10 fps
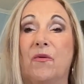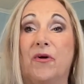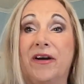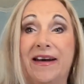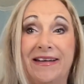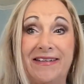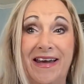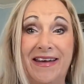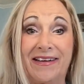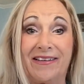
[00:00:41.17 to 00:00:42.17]
We're going to
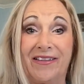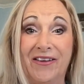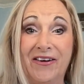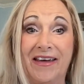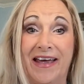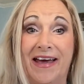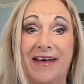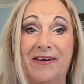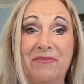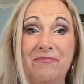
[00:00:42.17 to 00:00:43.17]
take a look
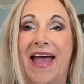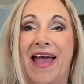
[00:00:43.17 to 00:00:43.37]
at them,